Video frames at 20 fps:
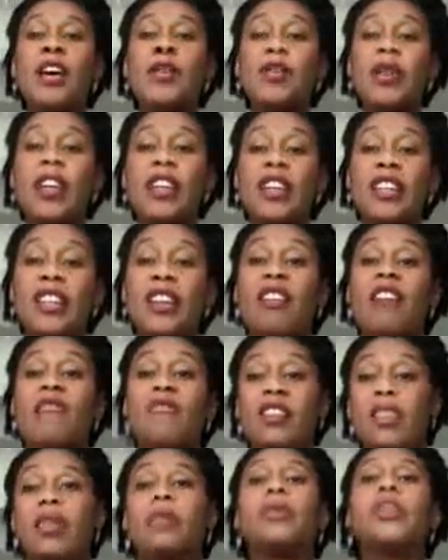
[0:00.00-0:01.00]
it's our
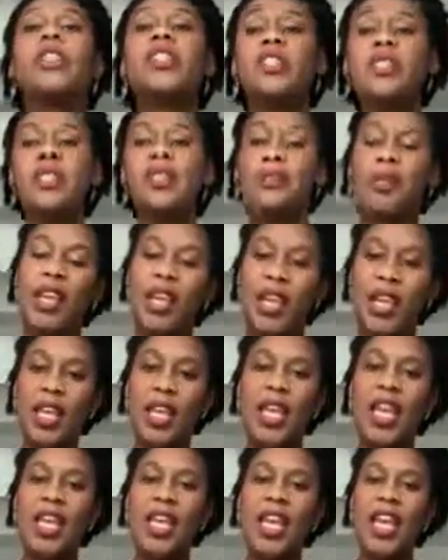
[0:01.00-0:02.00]
intuition
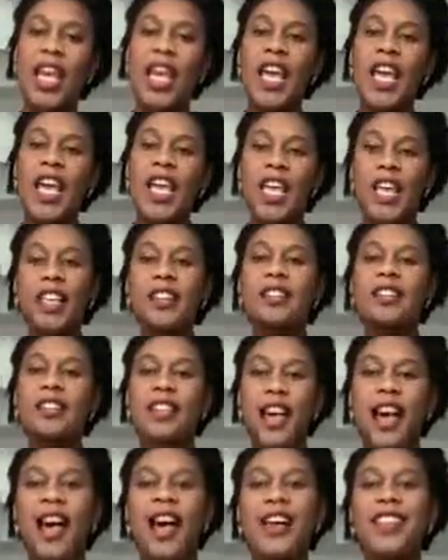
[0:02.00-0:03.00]
speaking is
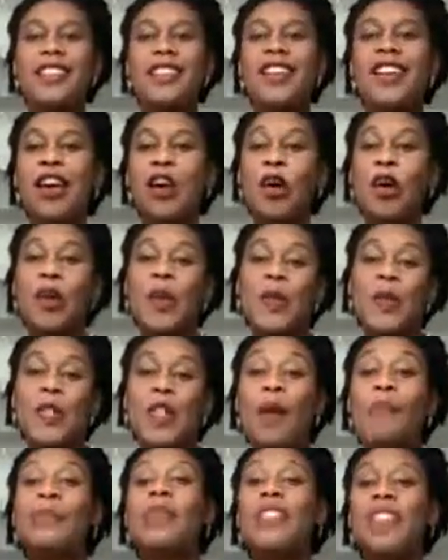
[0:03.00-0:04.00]
that
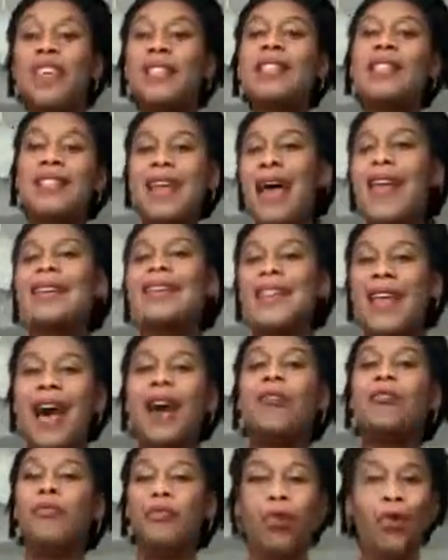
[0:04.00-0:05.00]
something stands
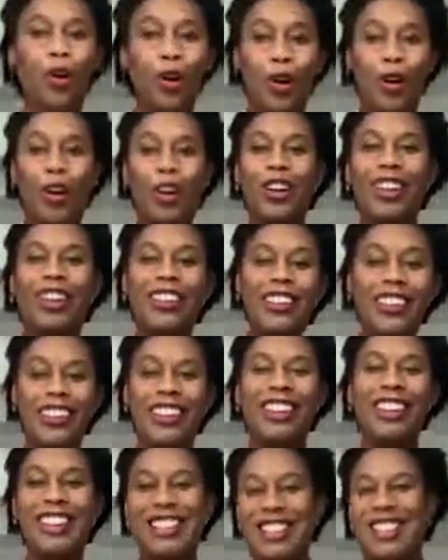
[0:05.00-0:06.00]
out more
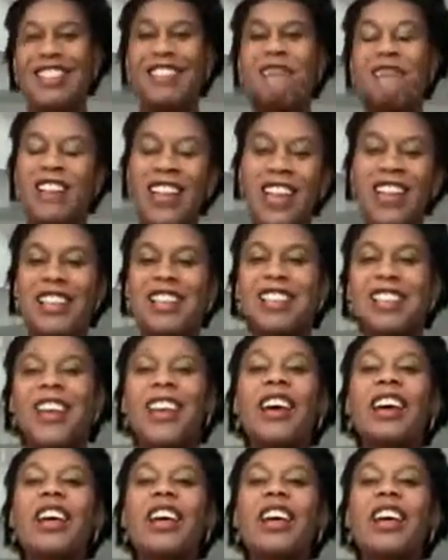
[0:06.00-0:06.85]
in some ways.